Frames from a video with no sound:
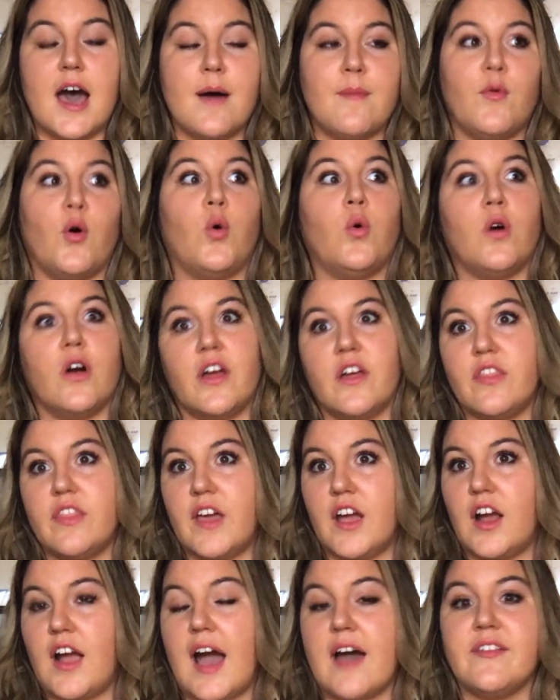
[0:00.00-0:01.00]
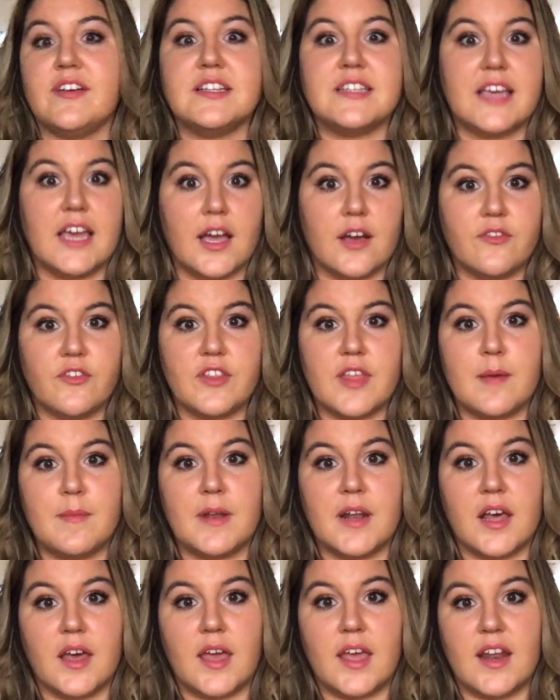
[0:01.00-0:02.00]
or they're having to care for them
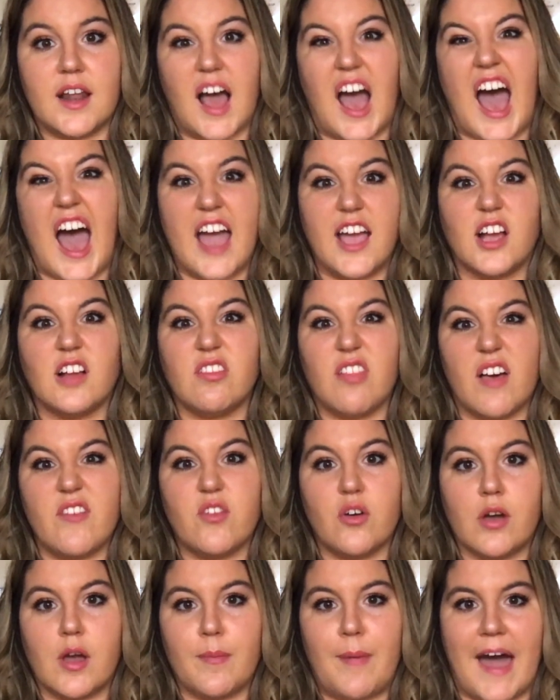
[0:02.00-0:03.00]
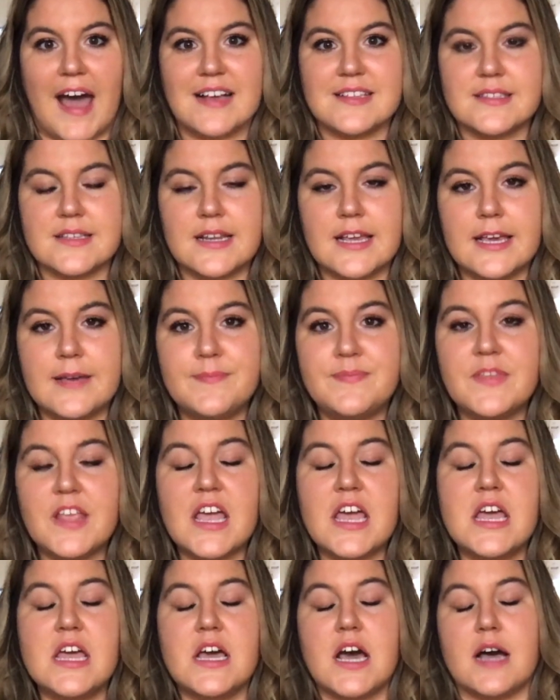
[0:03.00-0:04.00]
in a higher level capacity.
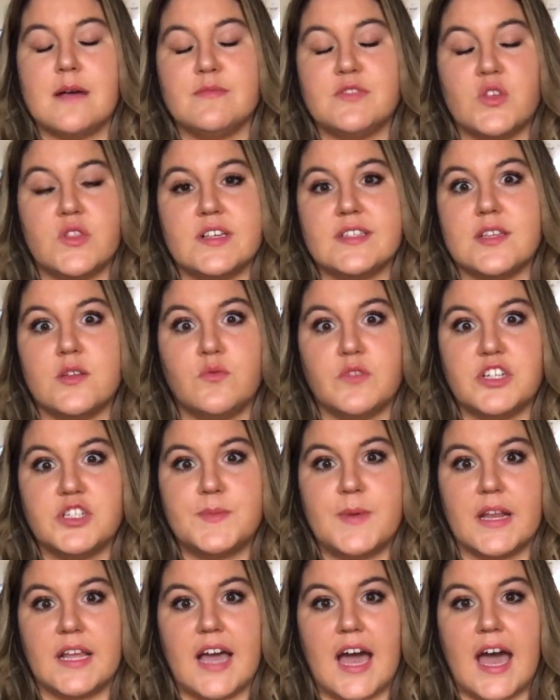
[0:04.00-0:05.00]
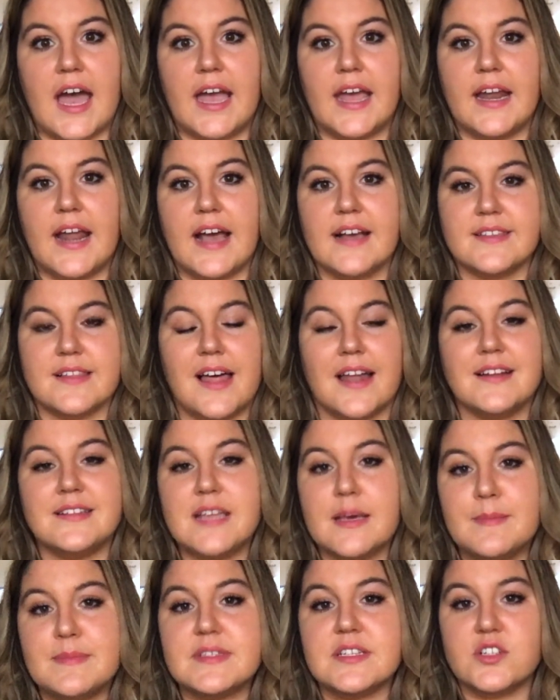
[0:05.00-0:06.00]
So this enrichment guide has a lot of
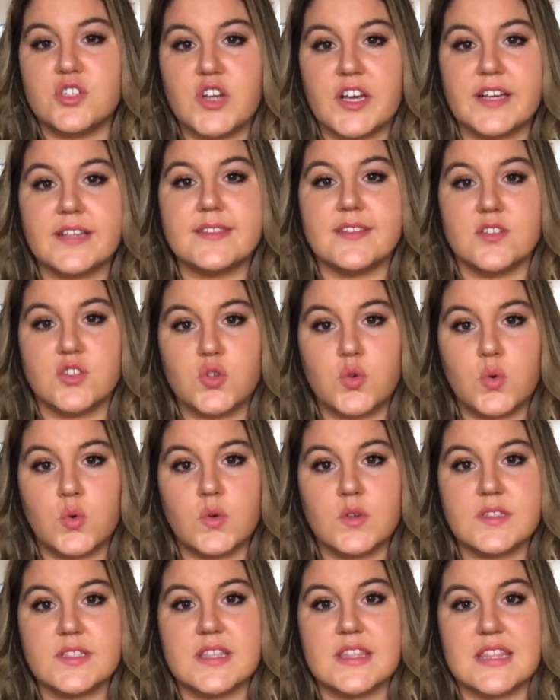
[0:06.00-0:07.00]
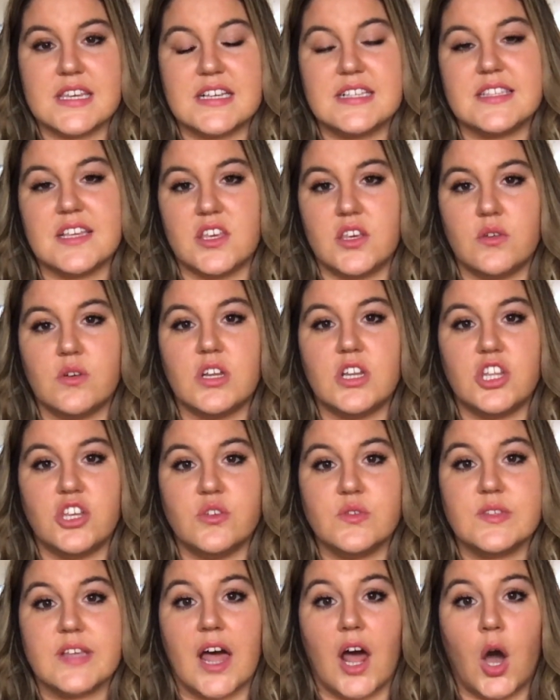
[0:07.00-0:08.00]
tips and tricks and tools and things that you can
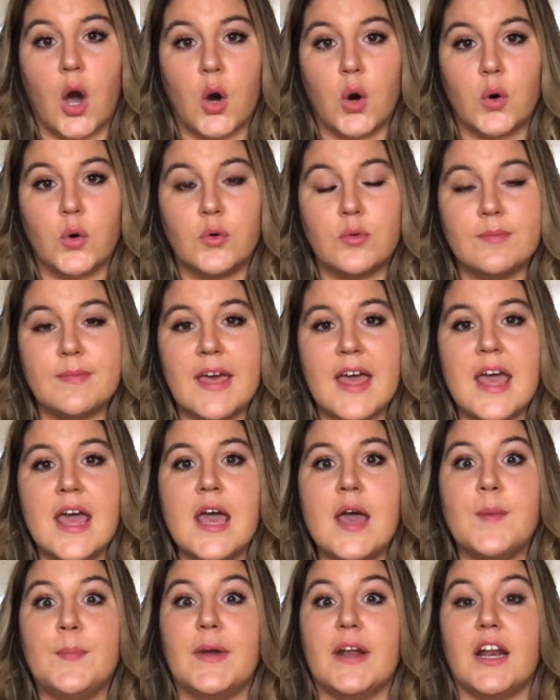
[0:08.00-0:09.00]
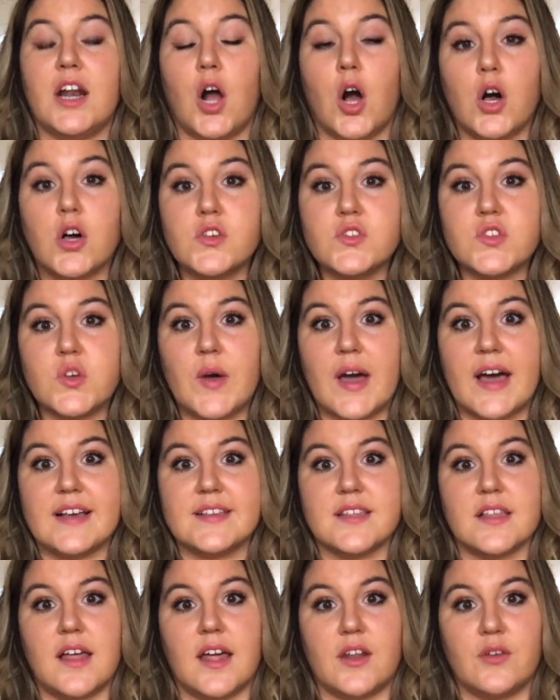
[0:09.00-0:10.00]
use at home, but it also
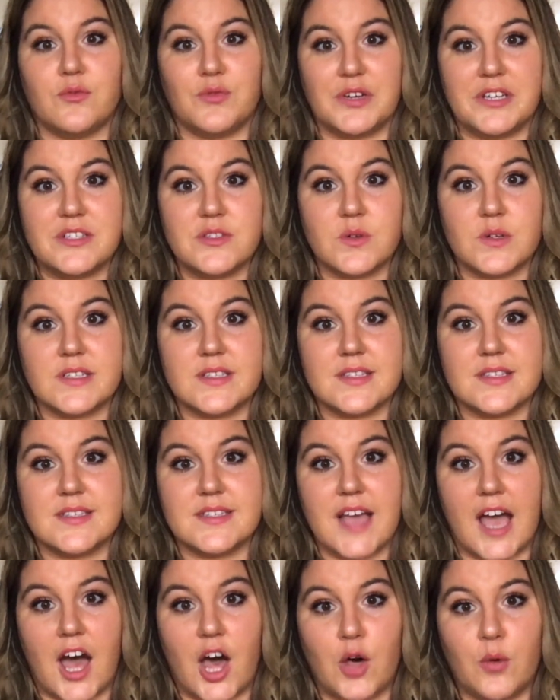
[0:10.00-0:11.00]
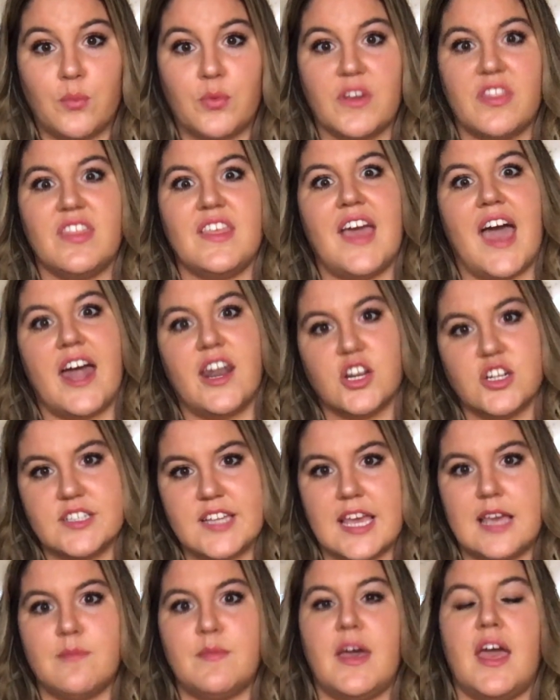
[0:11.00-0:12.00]
has a lot of resources to help with the
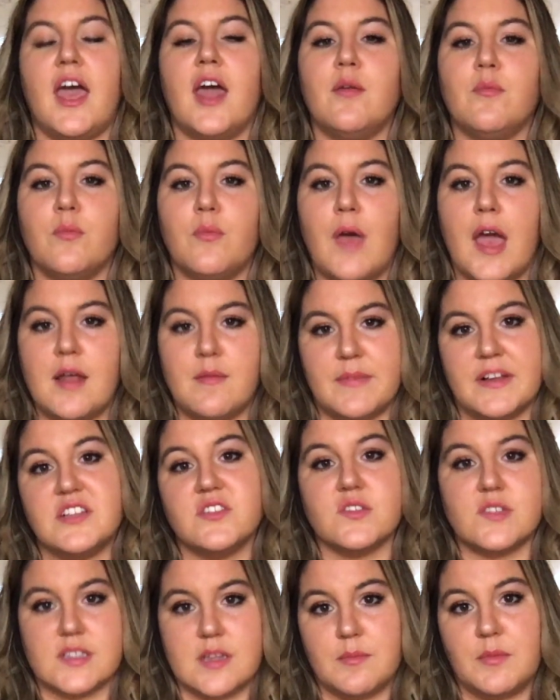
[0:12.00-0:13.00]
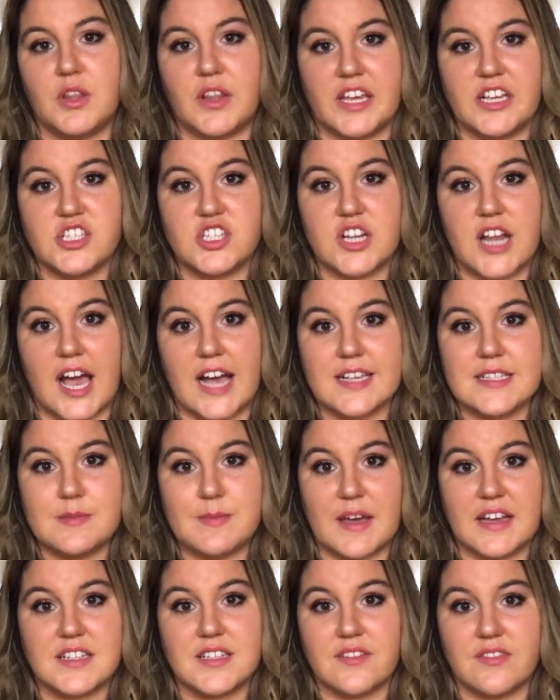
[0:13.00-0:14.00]
entertainment and mental stimulation aspect
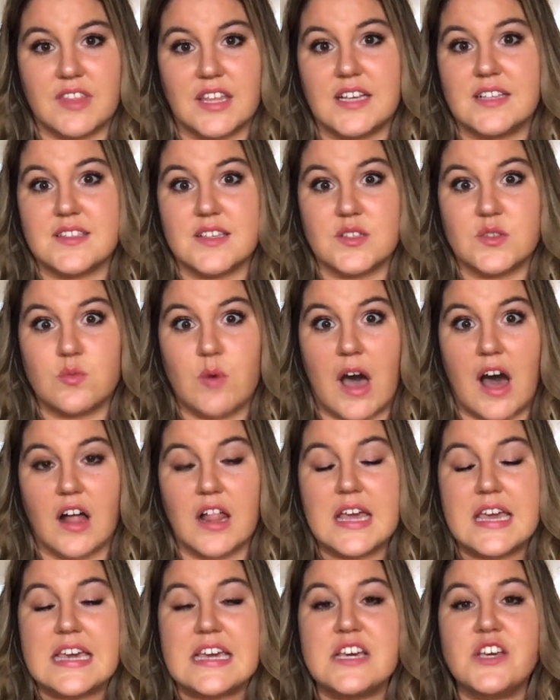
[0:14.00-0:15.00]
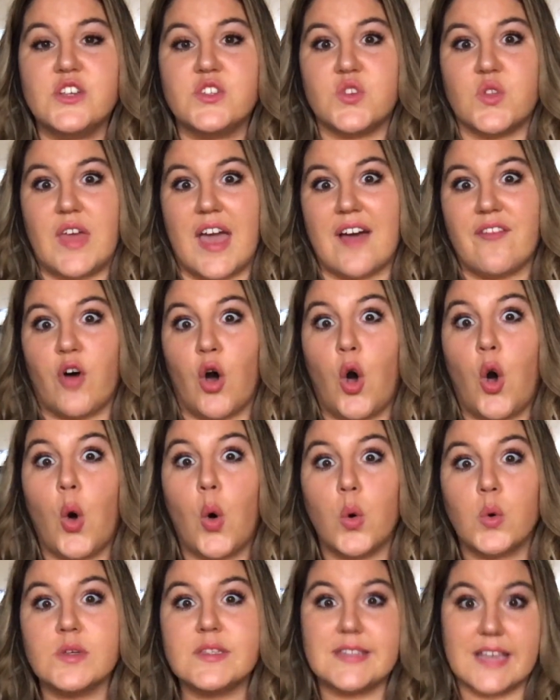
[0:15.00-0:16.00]
of things as well. So they have a
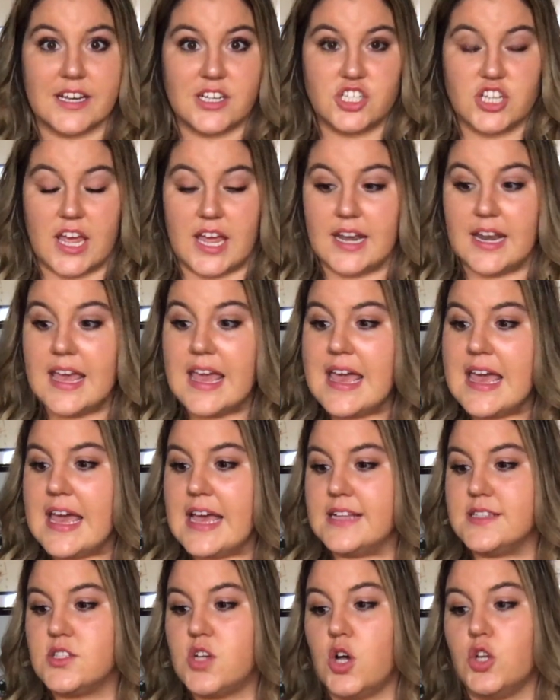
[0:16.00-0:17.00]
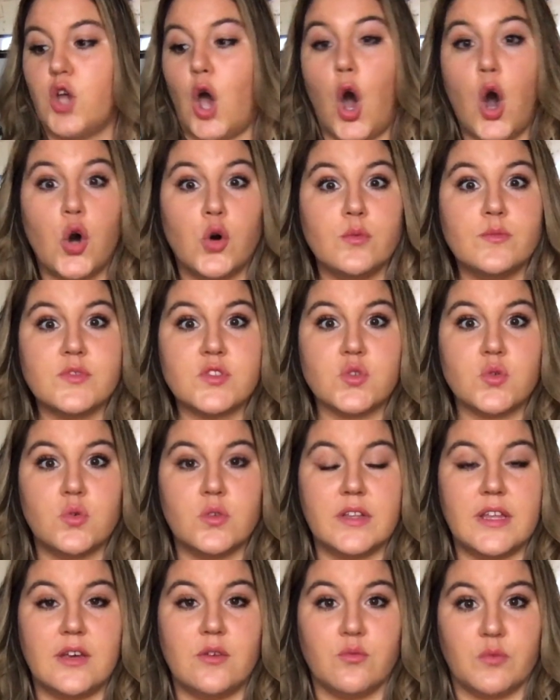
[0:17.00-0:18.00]
whole section. It's called
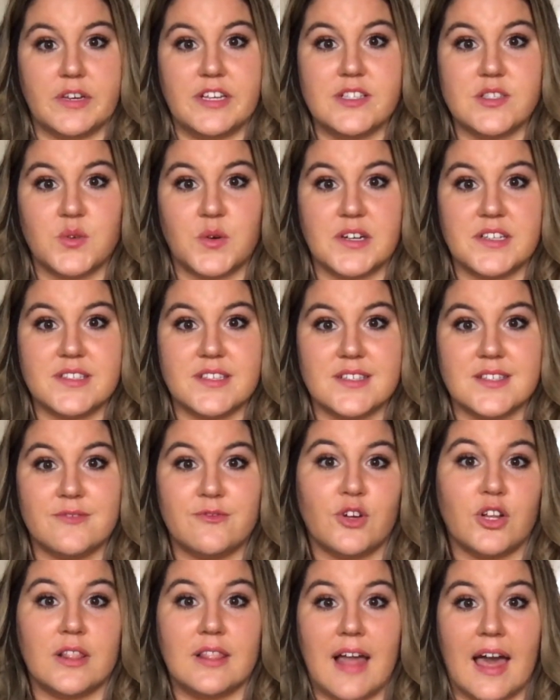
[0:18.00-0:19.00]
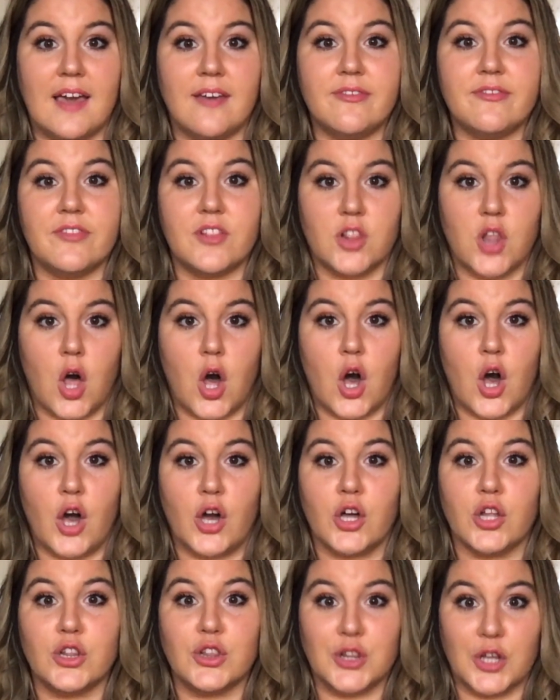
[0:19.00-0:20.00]
Homeschooling Resources for
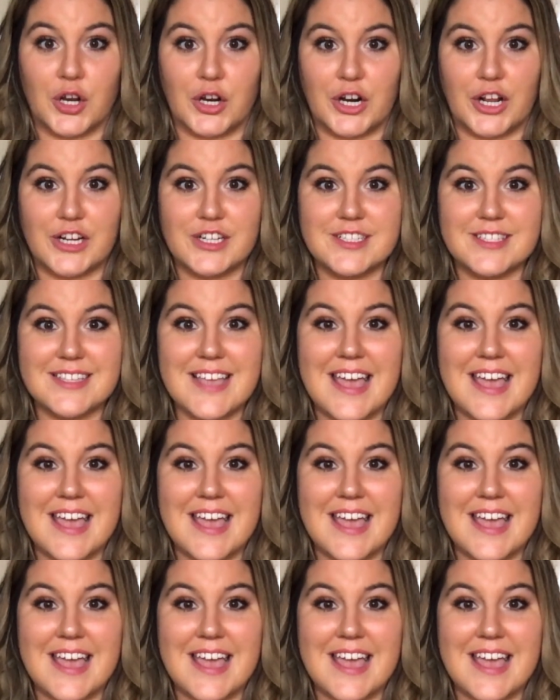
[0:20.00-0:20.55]
Lifelong Learners.